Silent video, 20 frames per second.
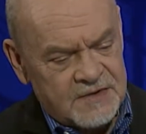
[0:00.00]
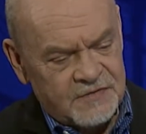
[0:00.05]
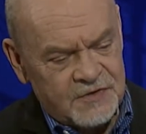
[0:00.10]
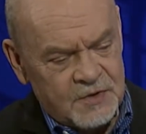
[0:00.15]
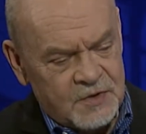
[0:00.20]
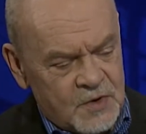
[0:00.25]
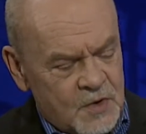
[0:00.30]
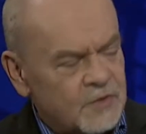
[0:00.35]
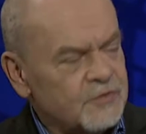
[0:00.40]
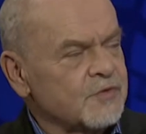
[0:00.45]
If
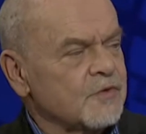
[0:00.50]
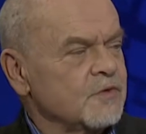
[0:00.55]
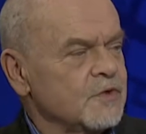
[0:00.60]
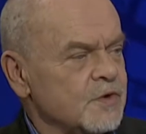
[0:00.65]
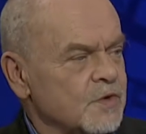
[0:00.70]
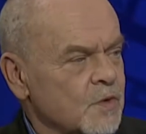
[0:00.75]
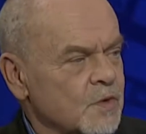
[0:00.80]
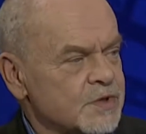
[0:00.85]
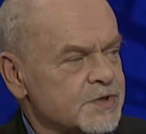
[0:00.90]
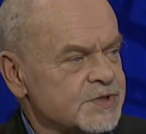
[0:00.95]
you go through
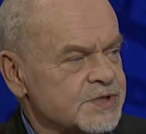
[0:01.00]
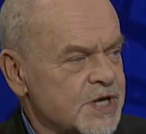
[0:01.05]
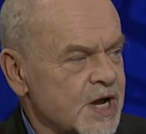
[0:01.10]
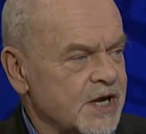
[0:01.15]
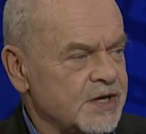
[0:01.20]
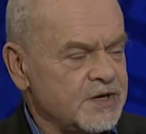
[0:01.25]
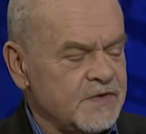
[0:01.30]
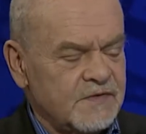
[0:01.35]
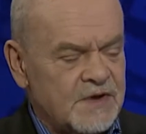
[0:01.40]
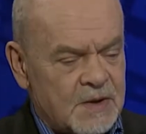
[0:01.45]
the north
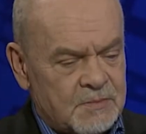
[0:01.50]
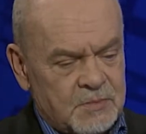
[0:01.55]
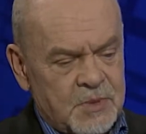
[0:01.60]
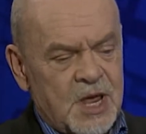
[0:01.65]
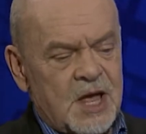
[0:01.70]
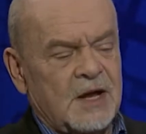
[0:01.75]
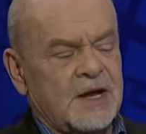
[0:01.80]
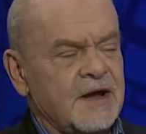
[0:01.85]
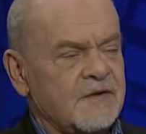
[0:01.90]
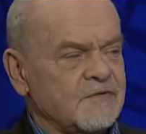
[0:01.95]
side, you've got
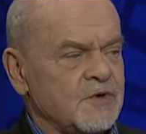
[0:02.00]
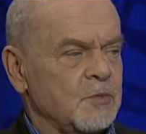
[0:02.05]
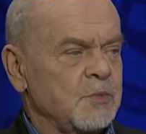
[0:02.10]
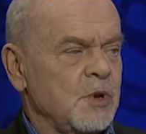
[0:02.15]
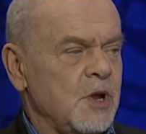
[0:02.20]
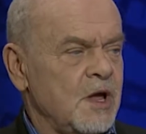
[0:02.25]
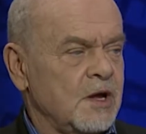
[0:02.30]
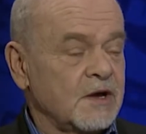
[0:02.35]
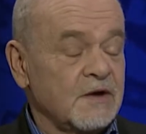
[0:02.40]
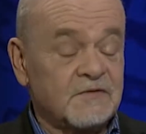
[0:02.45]
block after
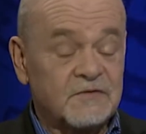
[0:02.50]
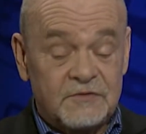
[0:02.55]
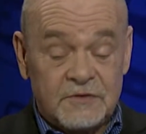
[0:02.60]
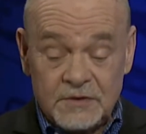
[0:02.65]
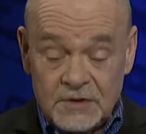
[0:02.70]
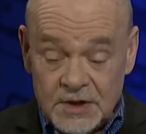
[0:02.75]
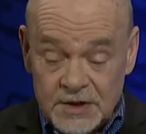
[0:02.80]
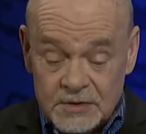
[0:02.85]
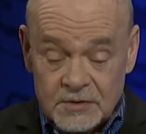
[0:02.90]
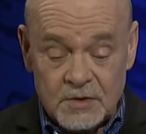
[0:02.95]
block of
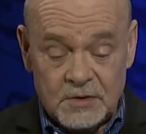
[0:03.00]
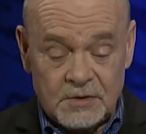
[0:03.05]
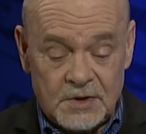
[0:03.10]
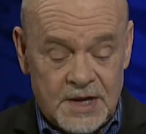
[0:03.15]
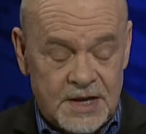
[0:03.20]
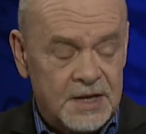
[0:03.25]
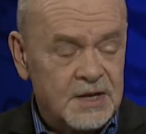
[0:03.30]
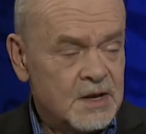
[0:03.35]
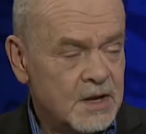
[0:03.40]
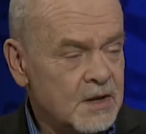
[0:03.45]

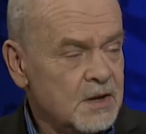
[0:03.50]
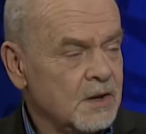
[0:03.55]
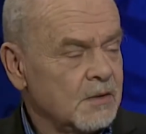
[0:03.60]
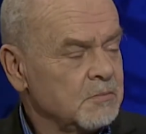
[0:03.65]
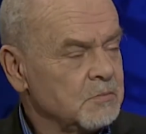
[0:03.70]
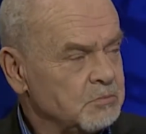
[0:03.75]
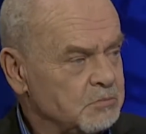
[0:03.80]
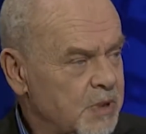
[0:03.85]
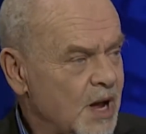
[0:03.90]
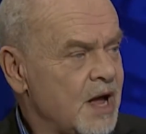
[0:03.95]
literally
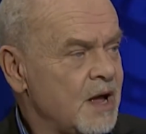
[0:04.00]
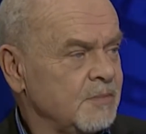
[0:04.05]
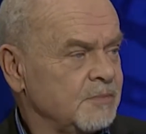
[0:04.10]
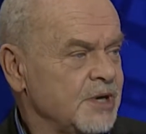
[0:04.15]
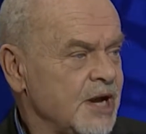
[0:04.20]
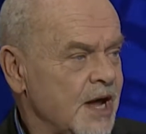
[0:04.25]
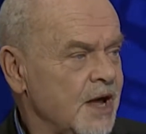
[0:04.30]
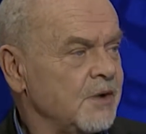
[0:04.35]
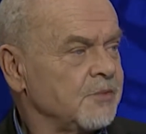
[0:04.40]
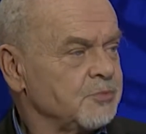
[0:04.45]

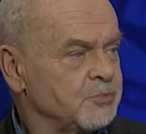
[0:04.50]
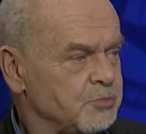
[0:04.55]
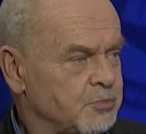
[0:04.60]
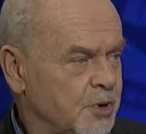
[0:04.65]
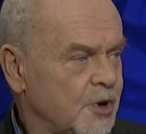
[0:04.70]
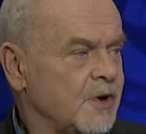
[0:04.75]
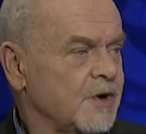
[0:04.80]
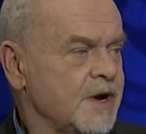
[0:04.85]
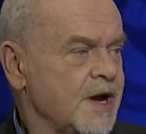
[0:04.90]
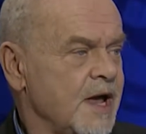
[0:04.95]
bombed out,
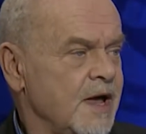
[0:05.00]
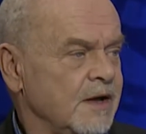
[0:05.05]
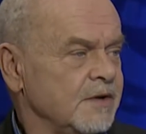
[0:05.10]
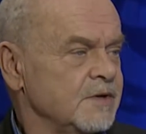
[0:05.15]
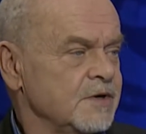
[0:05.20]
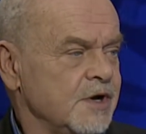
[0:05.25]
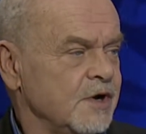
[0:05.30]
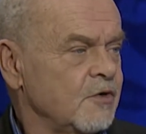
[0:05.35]
burnout, out, mm -hmm.